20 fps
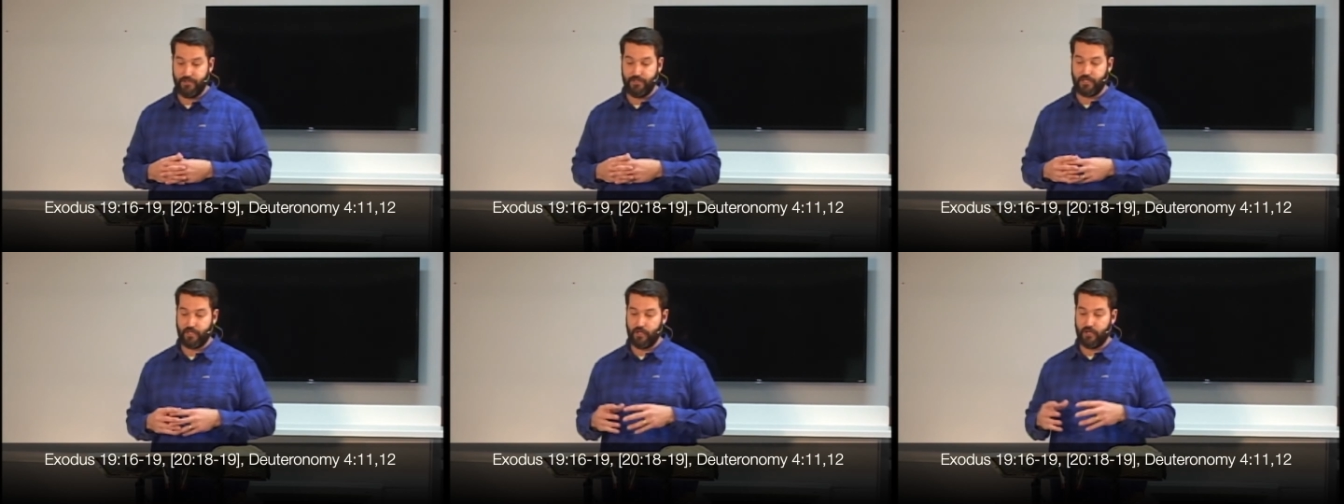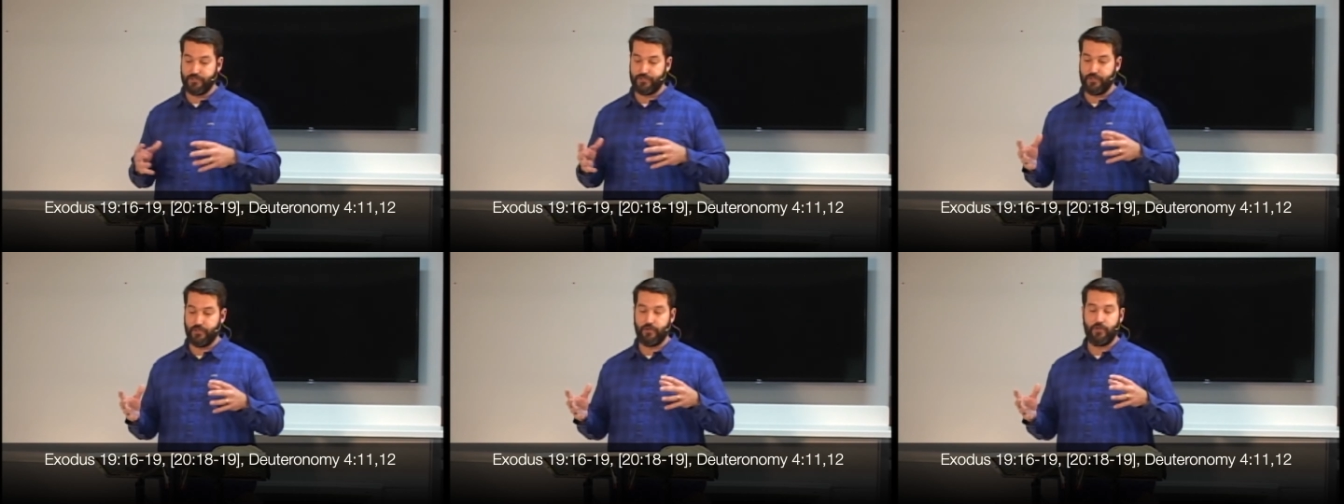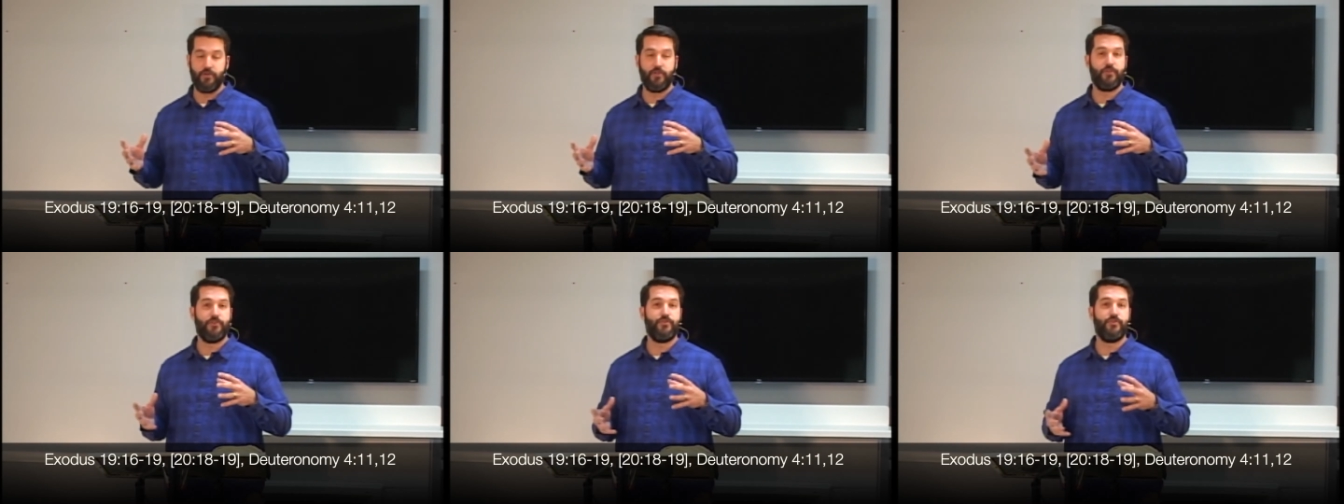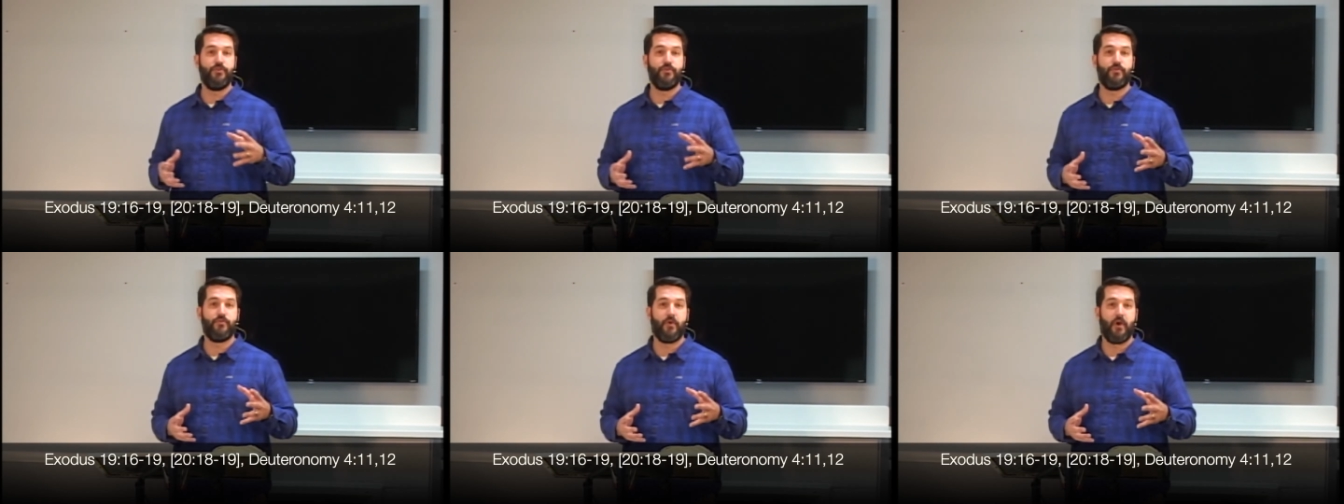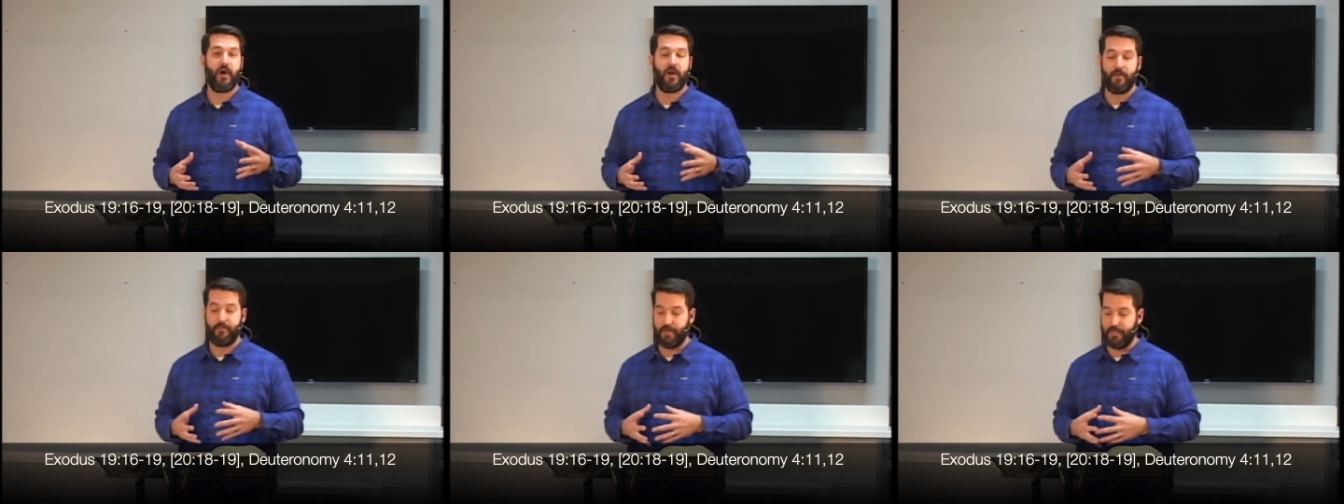You can also go to
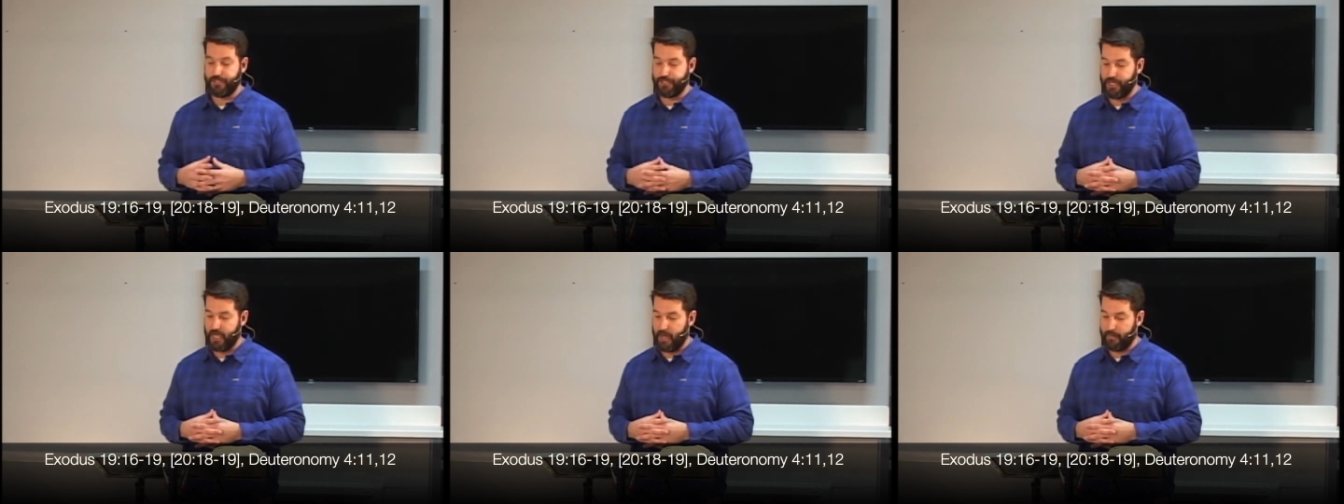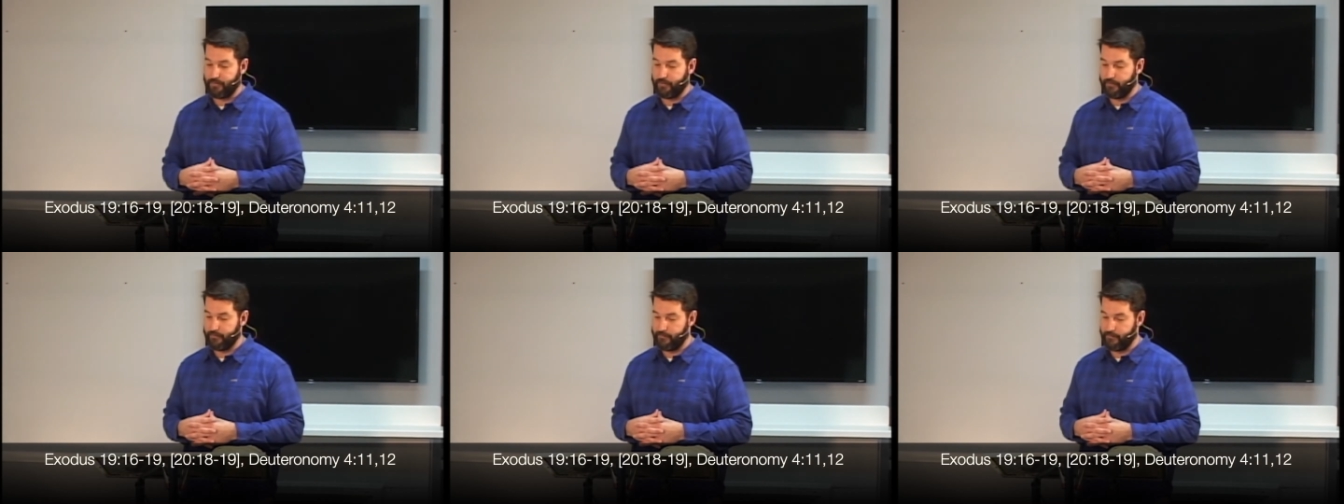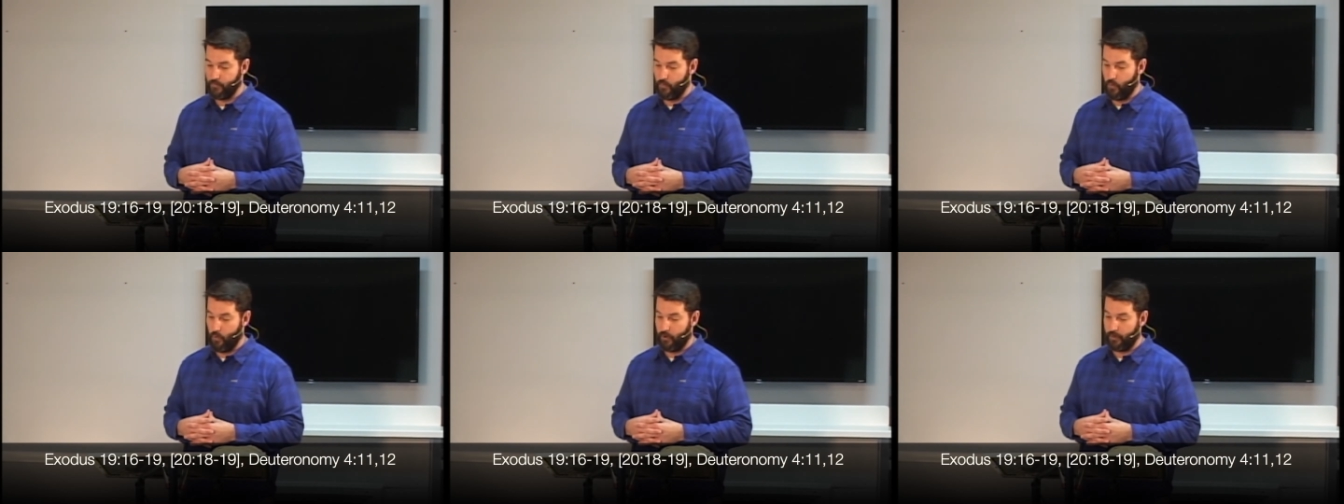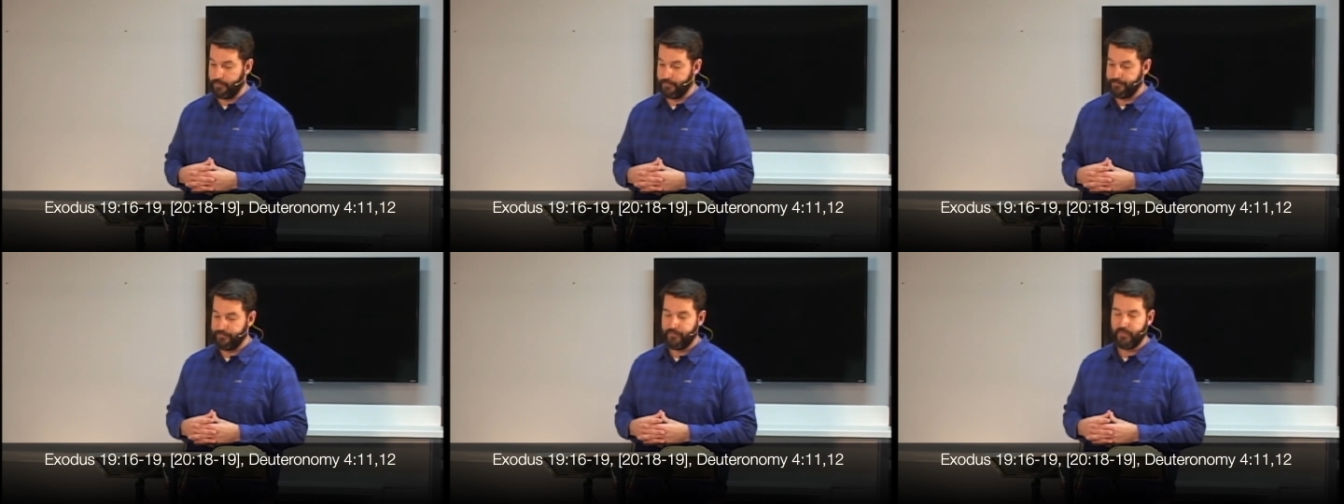Deuteronomy chapter 4